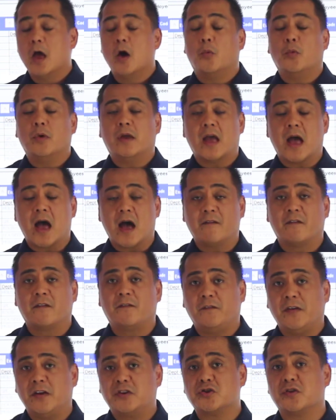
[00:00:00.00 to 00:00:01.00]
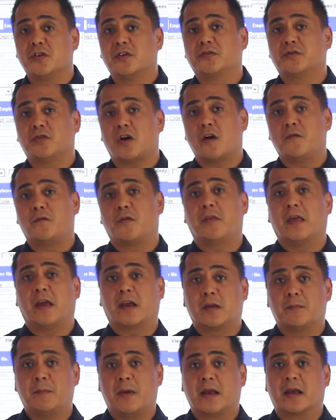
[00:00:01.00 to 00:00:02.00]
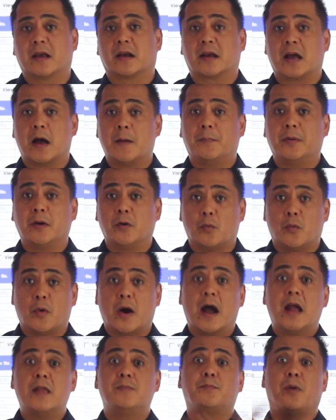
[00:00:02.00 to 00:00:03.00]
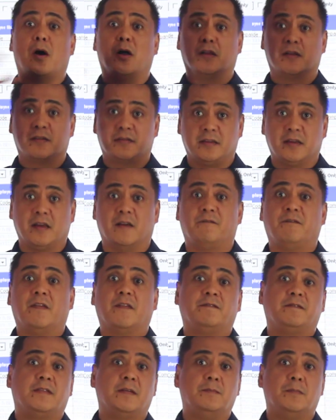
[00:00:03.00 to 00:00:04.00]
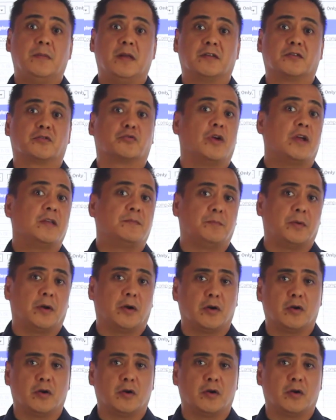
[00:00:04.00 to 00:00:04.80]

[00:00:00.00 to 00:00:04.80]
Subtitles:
We have a feature in the software that can make a company-wide policy a 15 minutes grace period